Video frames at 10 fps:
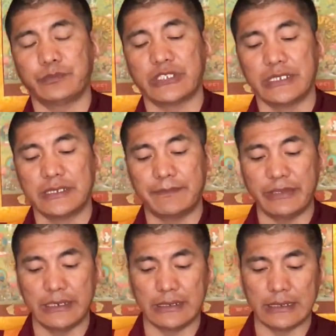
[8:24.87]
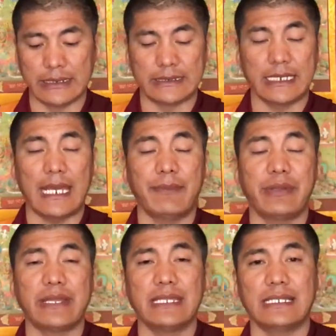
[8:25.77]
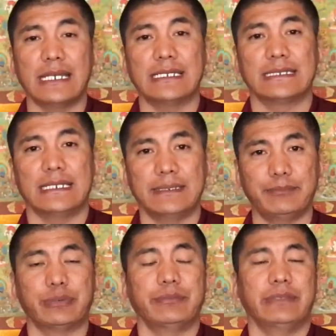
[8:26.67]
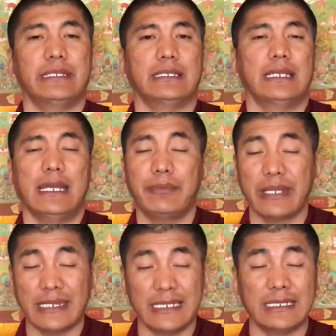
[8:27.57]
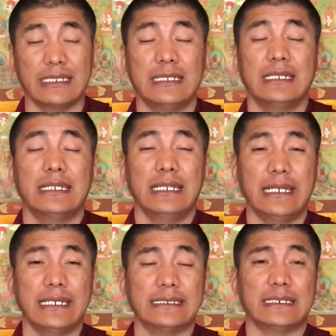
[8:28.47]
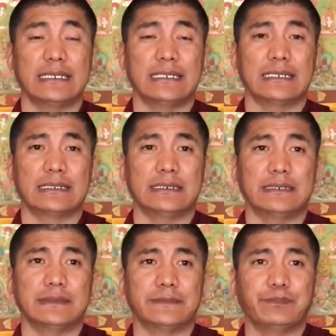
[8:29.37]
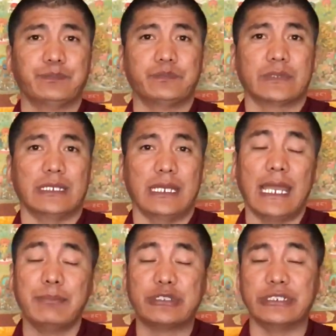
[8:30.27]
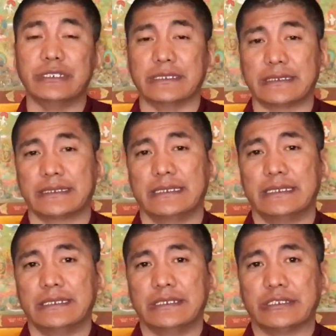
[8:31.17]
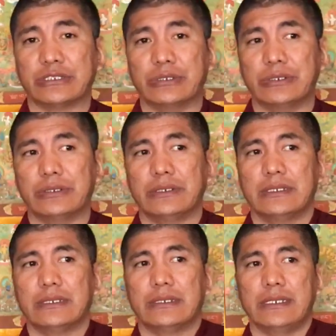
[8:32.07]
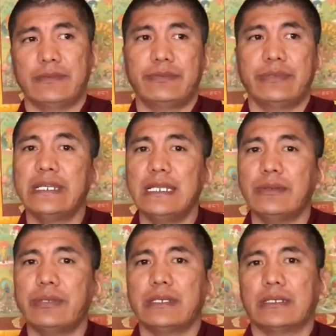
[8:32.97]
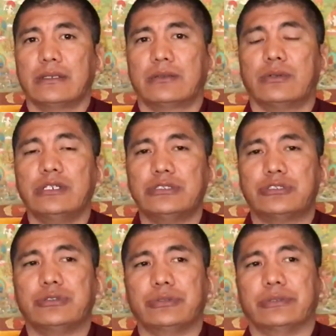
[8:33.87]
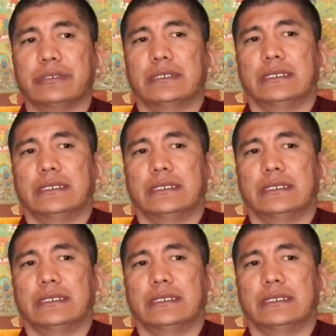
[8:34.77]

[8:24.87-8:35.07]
third pillar is everything as an impermanent, everything is like emptiness. So if really we going to